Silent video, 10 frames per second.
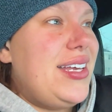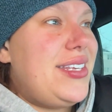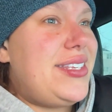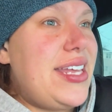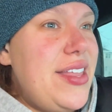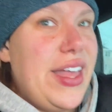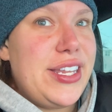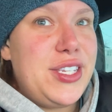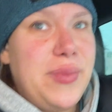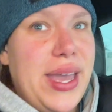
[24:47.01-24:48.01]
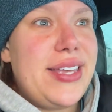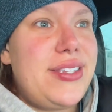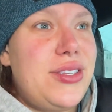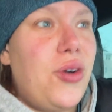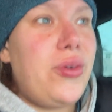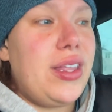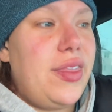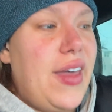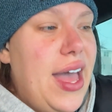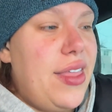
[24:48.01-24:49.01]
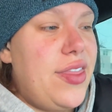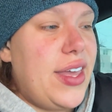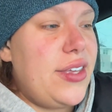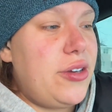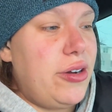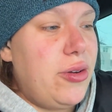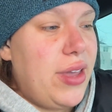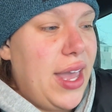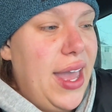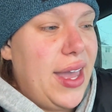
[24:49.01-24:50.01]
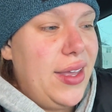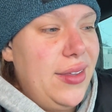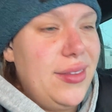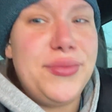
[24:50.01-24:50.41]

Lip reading: sit in that space knowing that things are okay